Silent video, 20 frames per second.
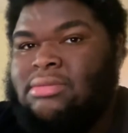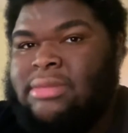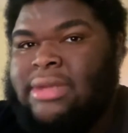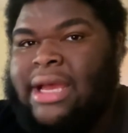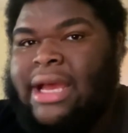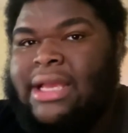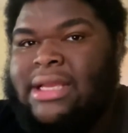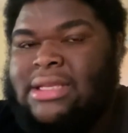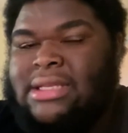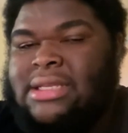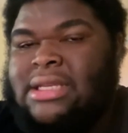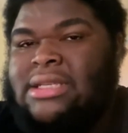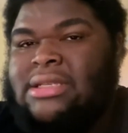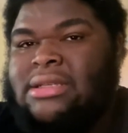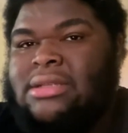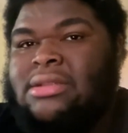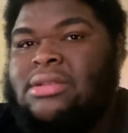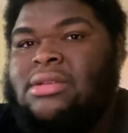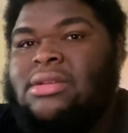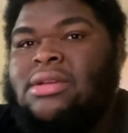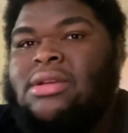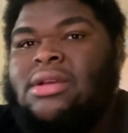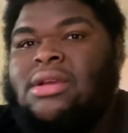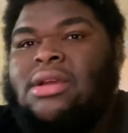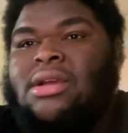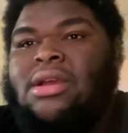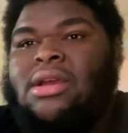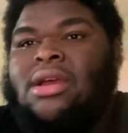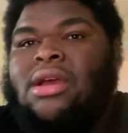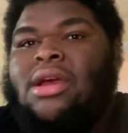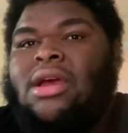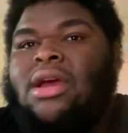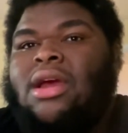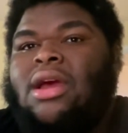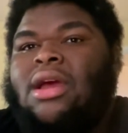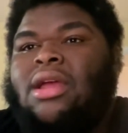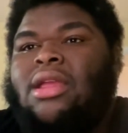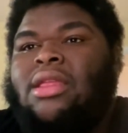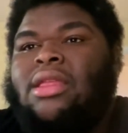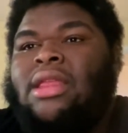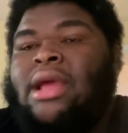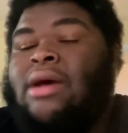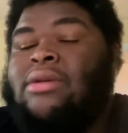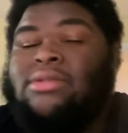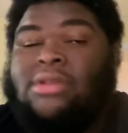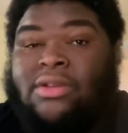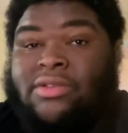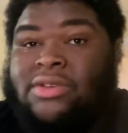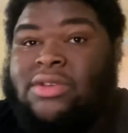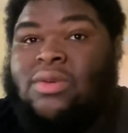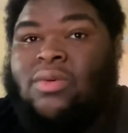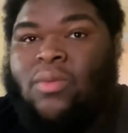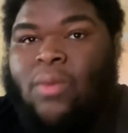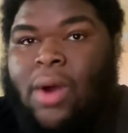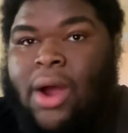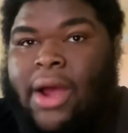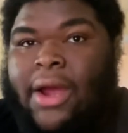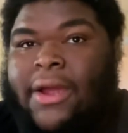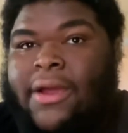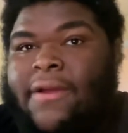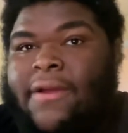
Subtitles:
that season. That was the only reason why.